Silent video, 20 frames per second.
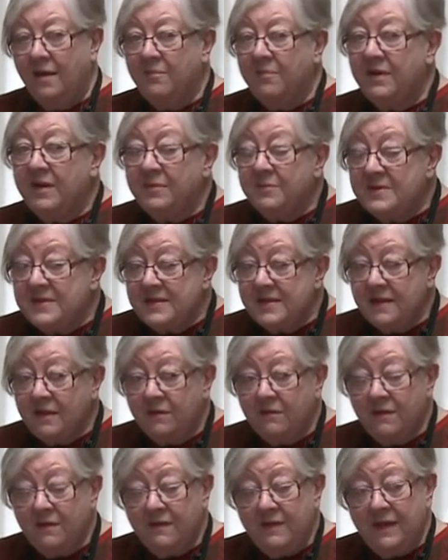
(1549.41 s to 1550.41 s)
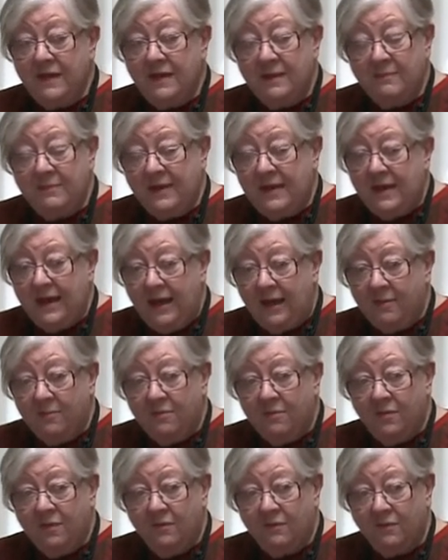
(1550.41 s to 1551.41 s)
but it was there that they
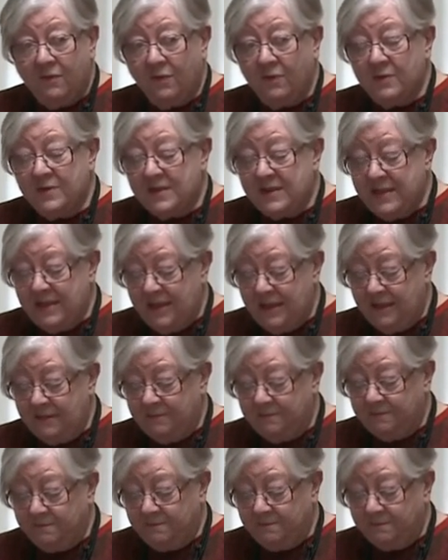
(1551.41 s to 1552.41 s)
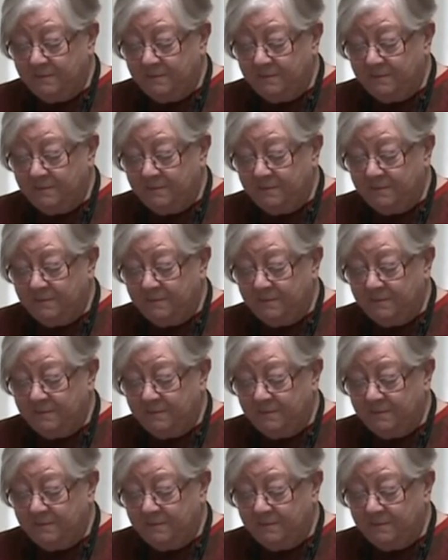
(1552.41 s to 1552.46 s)
became frozen in.